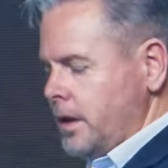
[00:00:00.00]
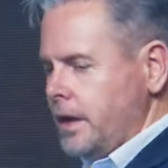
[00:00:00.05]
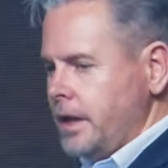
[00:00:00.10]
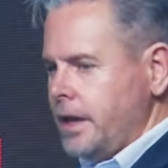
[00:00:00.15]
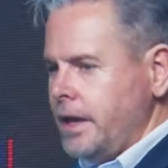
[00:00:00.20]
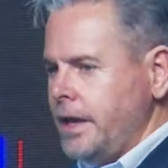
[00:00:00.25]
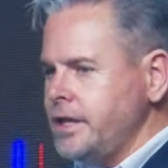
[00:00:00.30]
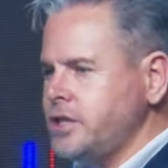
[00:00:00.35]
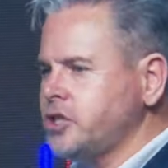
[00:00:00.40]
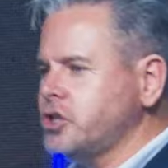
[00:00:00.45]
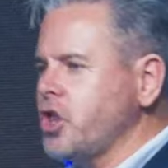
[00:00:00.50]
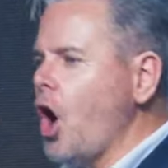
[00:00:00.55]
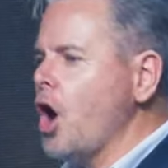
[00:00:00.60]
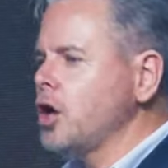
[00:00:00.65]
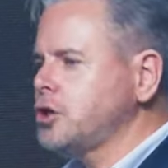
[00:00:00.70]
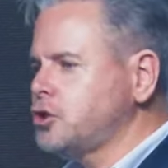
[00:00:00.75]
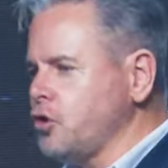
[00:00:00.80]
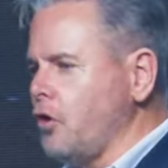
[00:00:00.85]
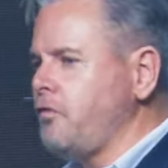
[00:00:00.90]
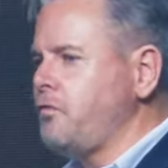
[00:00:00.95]
He
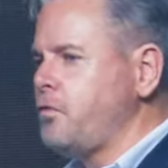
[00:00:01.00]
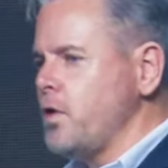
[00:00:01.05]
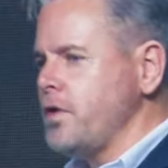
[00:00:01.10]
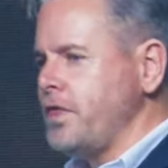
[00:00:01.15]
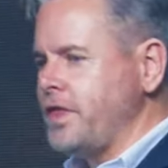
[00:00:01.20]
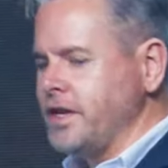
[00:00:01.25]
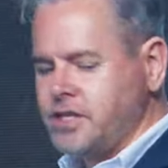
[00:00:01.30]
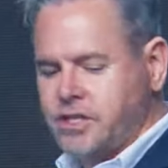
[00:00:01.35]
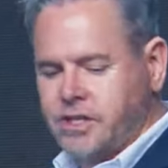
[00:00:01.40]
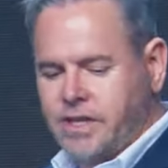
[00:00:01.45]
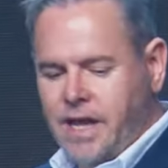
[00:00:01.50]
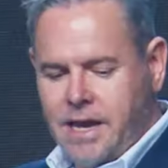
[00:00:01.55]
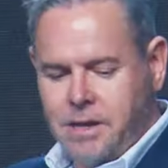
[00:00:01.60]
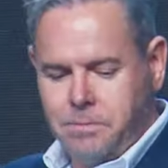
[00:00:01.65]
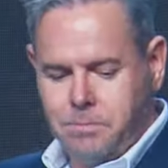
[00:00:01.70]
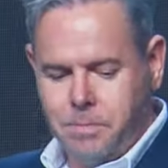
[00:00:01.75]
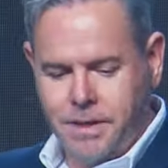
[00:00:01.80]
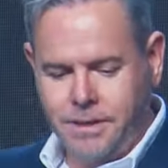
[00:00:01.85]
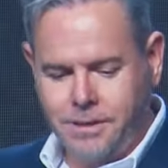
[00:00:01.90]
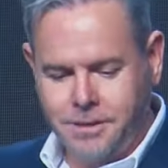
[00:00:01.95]
starts off with this
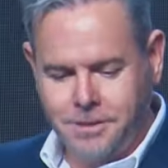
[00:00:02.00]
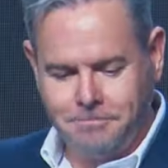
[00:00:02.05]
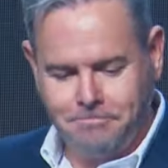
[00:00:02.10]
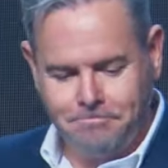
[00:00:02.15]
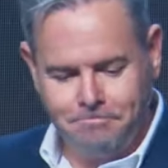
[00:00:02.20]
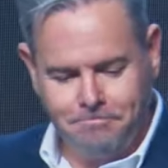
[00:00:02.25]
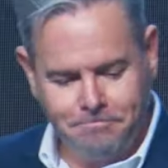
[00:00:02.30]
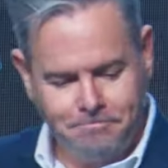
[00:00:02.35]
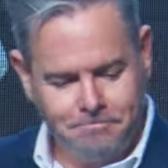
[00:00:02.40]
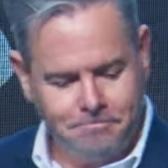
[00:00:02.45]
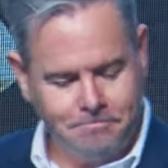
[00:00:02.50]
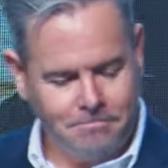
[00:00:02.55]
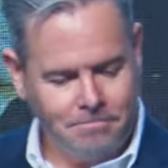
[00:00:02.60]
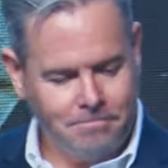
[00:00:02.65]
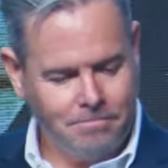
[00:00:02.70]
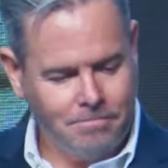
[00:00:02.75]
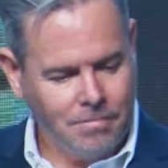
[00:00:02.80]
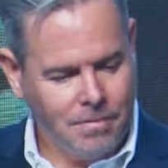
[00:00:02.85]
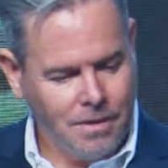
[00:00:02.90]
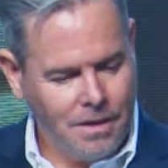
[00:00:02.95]
statement.
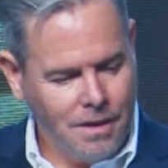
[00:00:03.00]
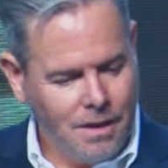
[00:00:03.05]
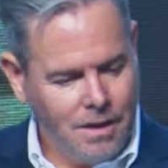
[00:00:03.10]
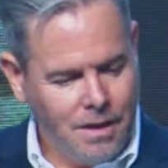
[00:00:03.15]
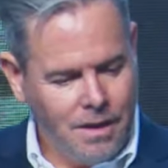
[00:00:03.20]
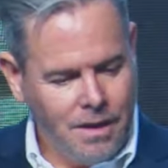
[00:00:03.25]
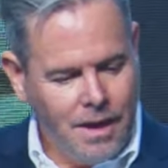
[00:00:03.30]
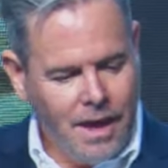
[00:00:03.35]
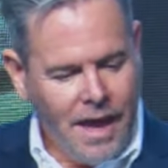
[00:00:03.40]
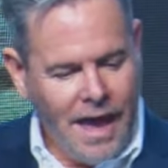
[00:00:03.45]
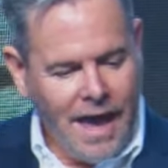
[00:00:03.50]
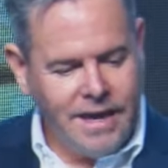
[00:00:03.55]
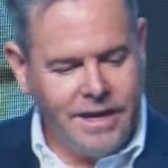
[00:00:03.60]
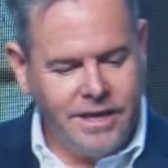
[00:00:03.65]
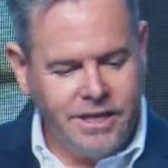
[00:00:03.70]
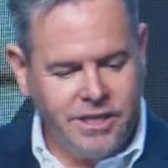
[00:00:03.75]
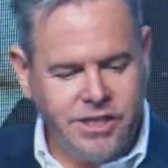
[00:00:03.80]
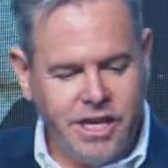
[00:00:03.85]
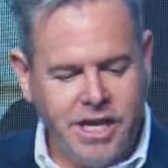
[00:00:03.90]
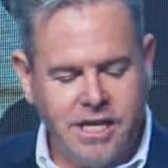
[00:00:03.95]
And he
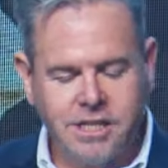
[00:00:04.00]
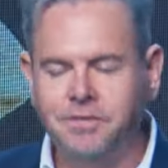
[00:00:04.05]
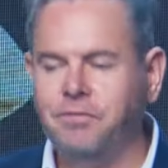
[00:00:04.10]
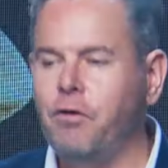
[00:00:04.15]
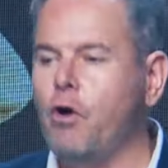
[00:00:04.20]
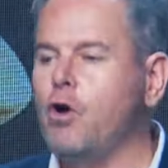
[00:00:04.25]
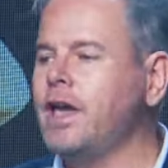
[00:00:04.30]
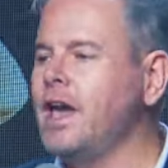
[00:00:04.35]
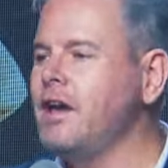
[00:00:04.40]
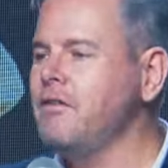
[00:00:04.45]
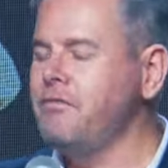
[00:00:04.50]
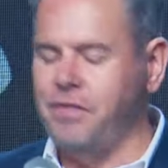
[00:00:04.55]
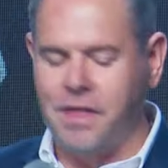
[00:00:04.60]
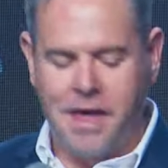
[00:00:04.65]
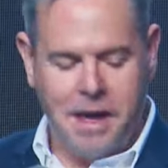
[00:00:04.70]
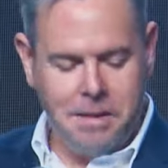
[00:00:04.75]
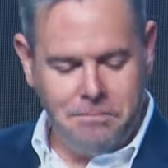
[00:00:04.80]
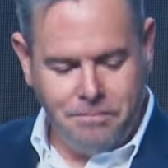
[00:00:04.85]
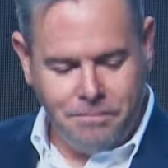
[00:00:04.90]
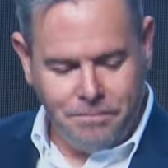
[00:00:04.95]
says, forgive
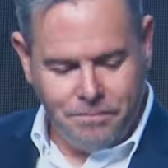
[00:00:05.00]
them,